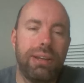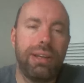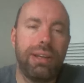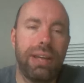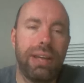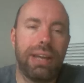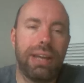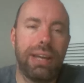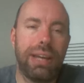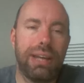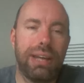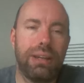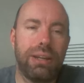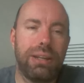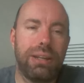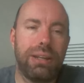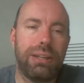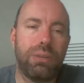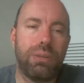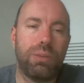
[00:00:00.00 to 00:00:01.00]

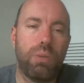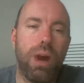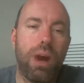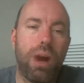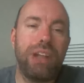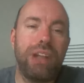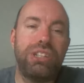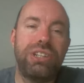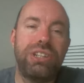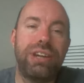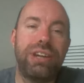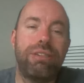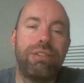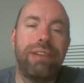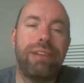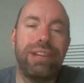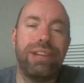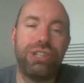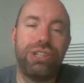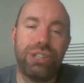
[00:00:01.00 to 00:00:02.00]
And the watch
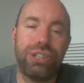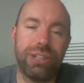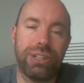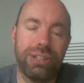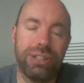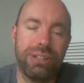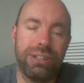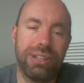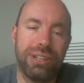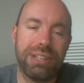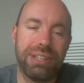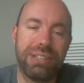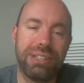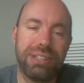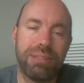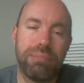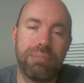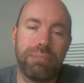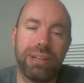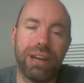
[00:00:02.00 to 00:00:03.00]
generation is
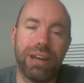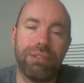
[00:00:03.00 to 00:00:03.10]
something I